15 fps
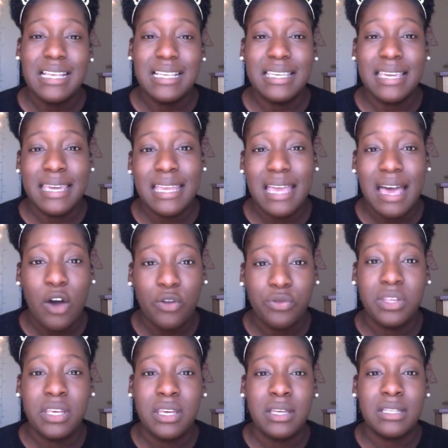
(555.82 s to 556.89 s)
get
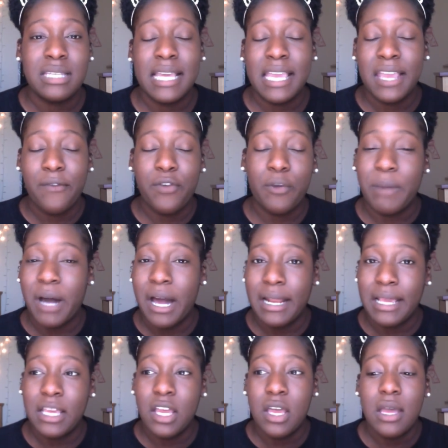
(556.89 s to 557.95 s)
healthy, take care of your
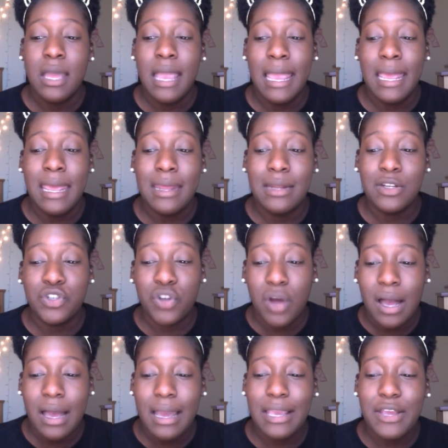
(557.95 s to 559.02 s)
body, and
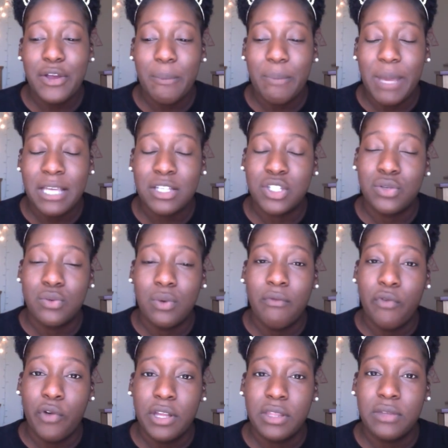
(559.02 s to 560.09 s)
try your best to
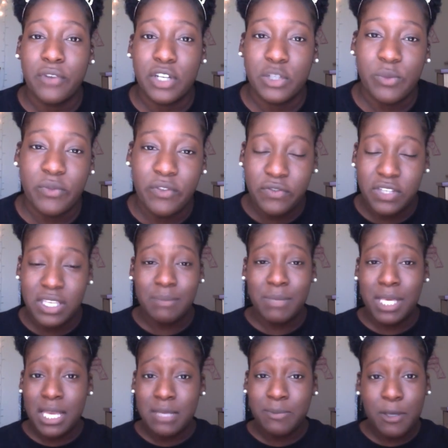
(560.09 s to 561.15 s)
avoid the freshman 15,
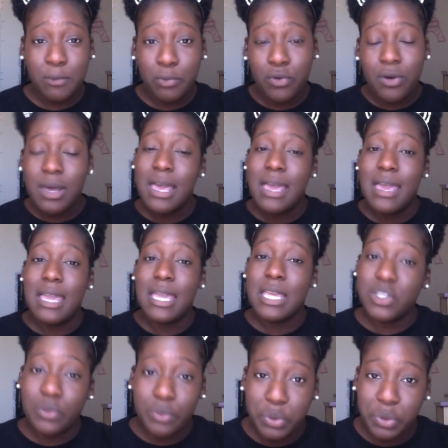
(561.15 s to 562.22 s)
because
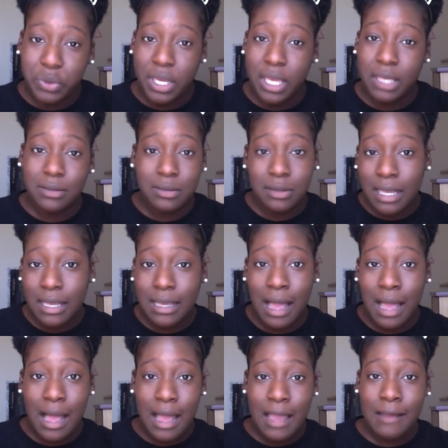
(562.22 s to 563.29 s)
it's a real thing. Like
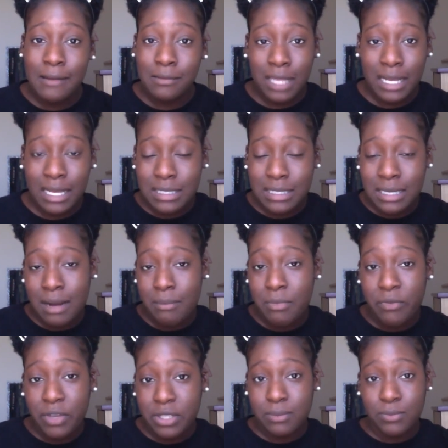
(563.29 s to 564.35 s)
I said, I'm a
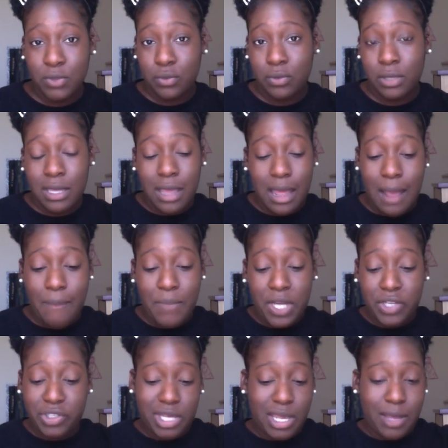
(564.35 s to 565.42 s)
victim to it. I'm not
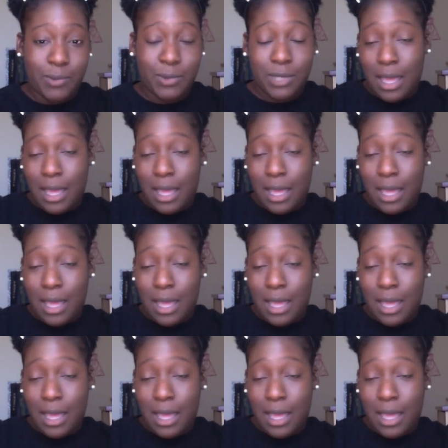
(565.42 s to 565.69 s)
ashamed.